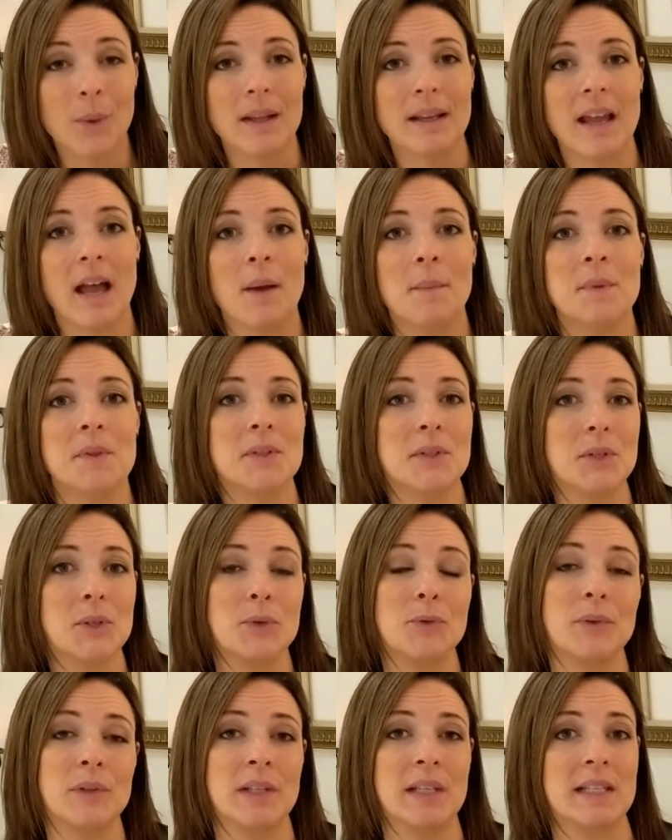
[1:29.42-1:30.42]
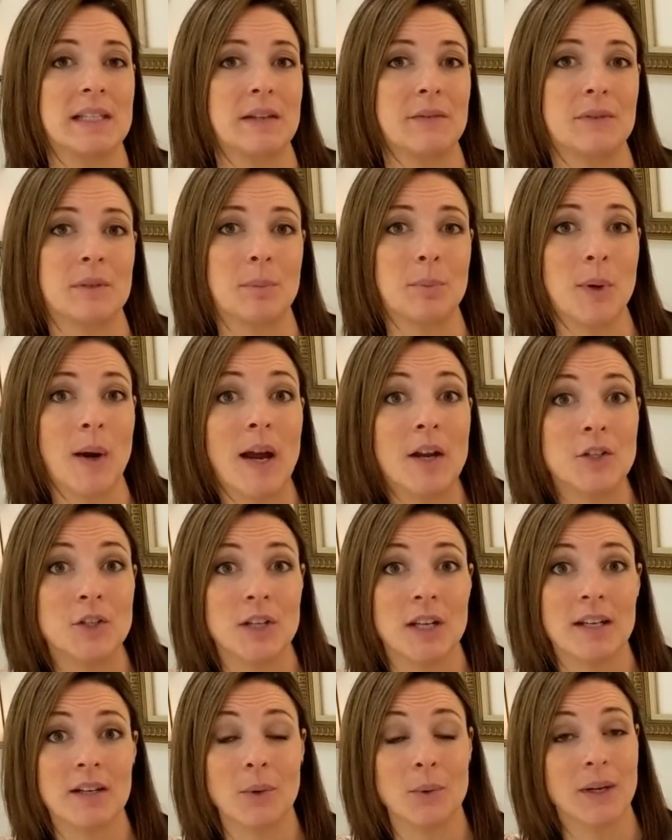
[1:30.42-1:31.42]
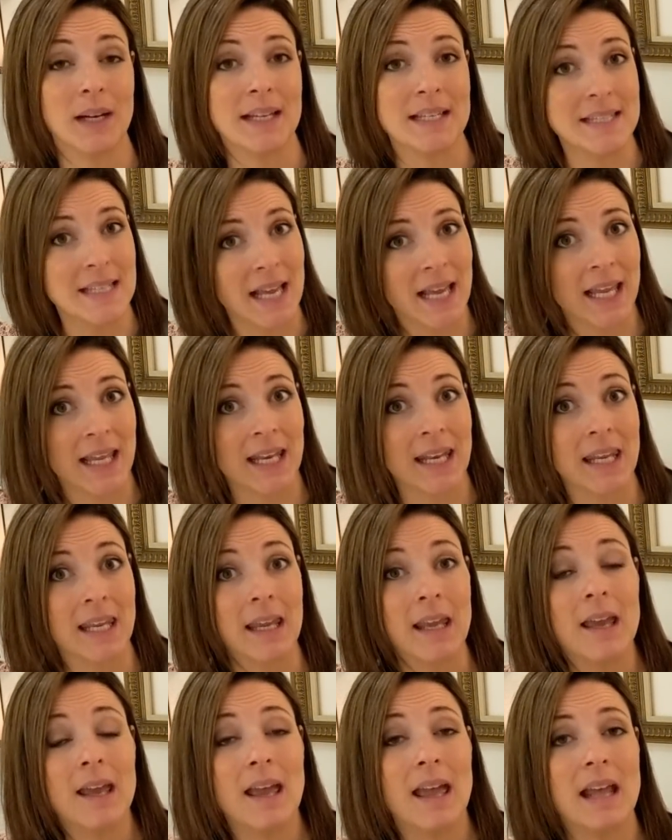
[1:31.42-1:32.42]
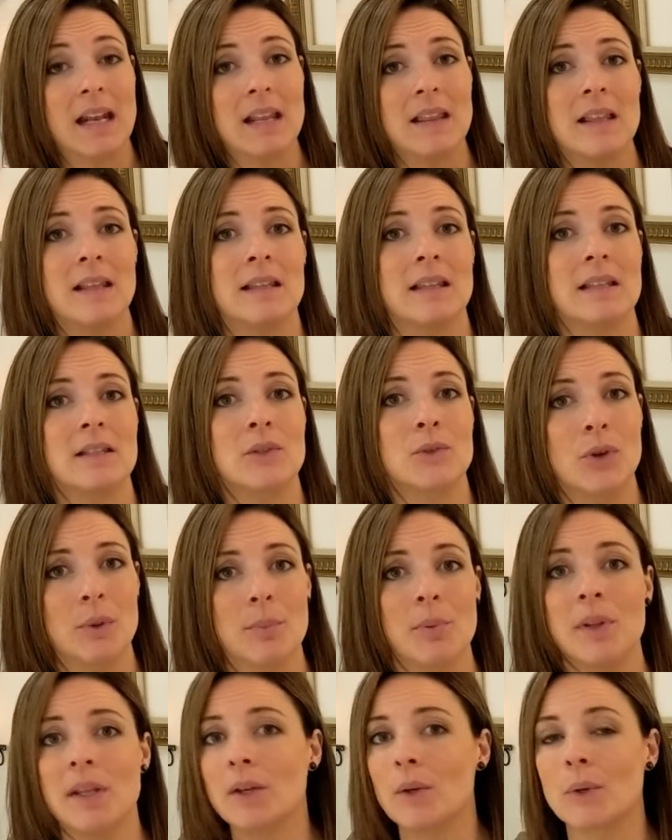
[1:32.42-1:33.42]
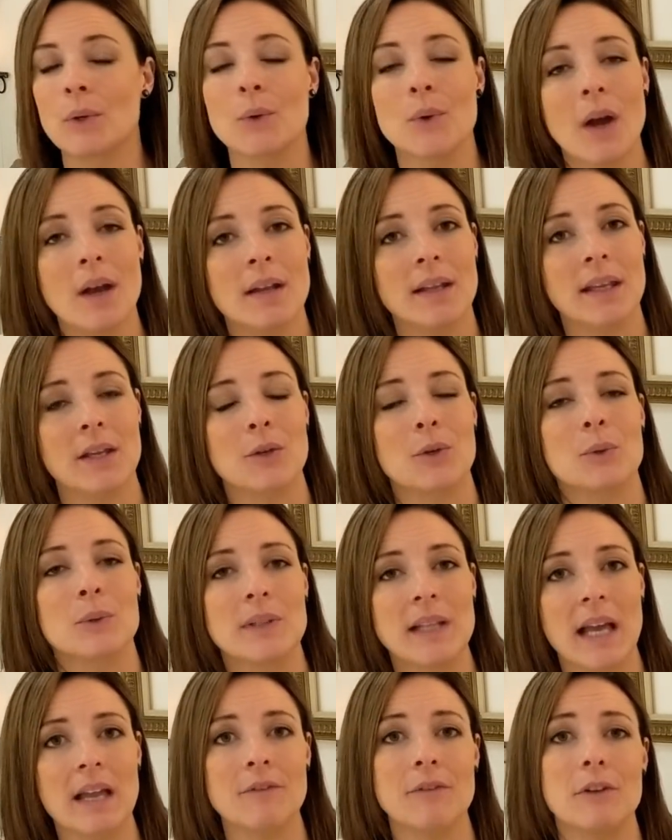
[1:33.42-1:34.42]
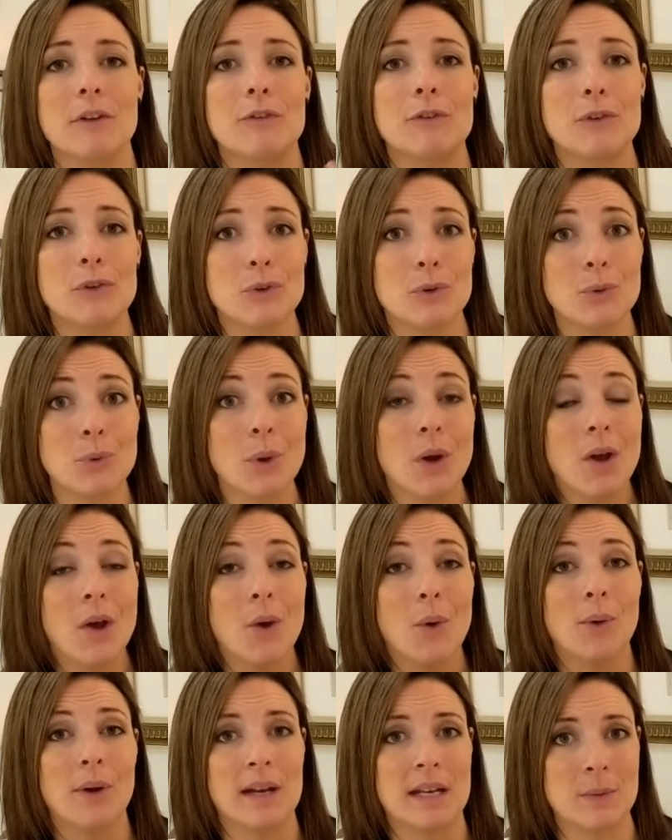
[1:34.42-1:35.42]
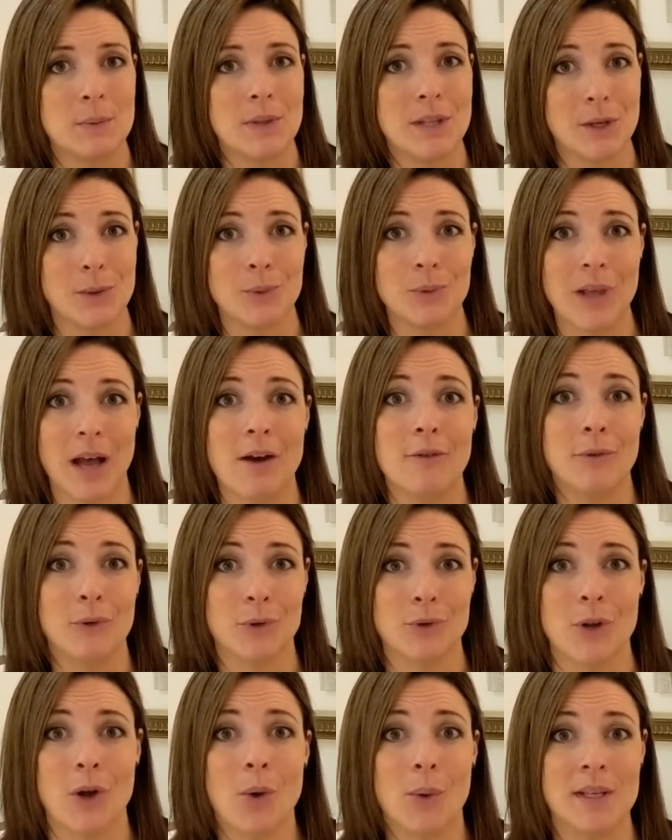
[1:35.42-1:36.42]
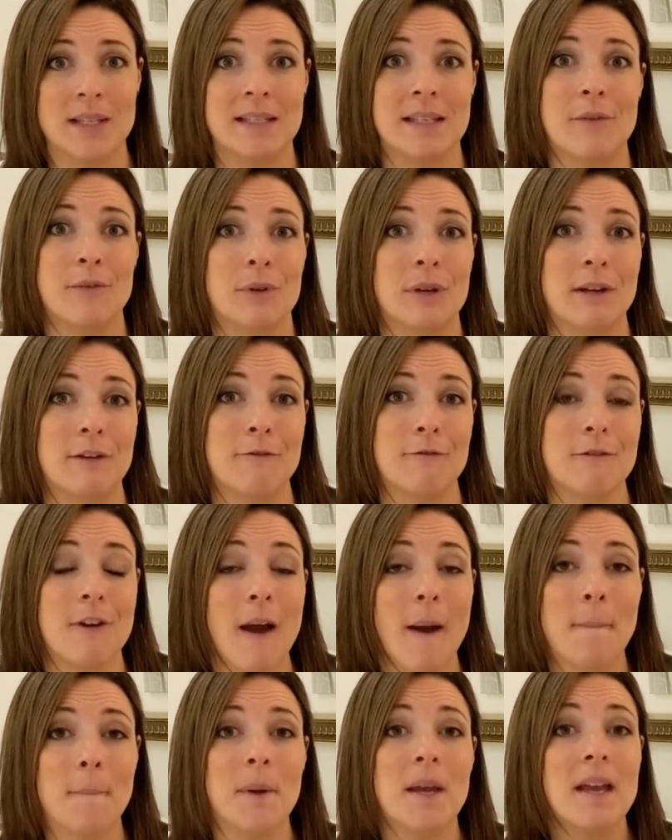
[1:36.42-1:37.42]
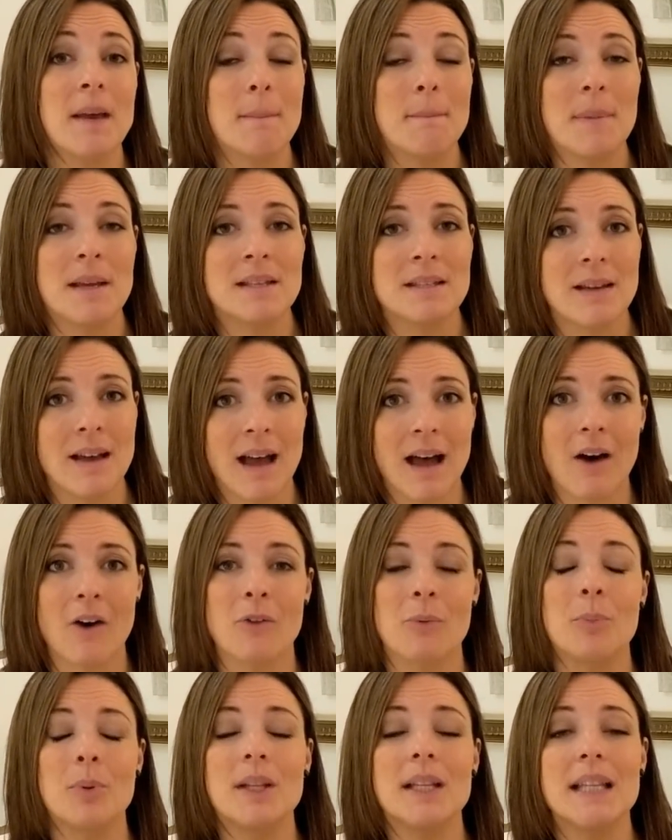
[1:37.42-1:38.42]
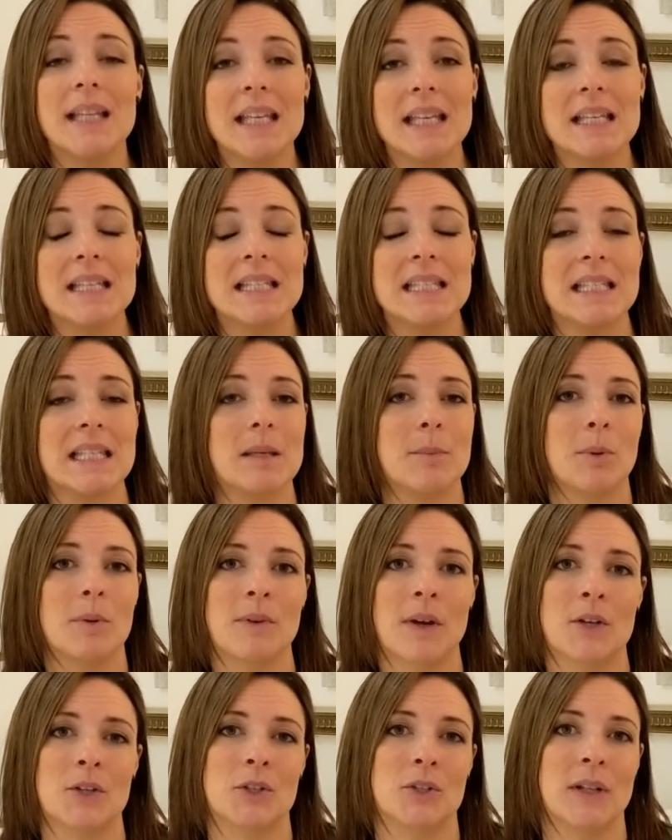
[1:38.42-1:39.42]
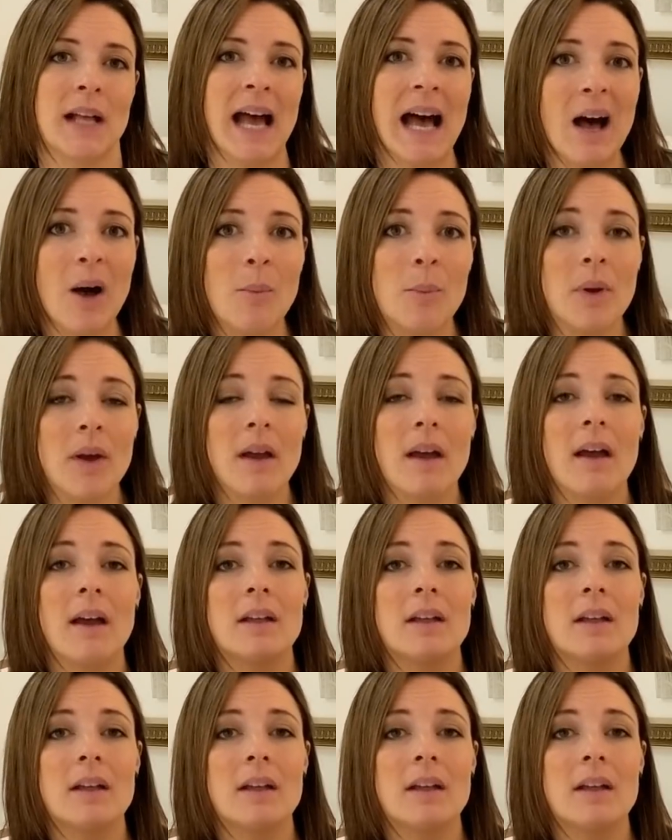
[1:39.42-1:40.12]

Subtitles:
when it comes to feelings of depression or anxiety, anything that's crippling or chronic in your life. If you or anyone that you love or know is suffering from mental health, please seek professional help.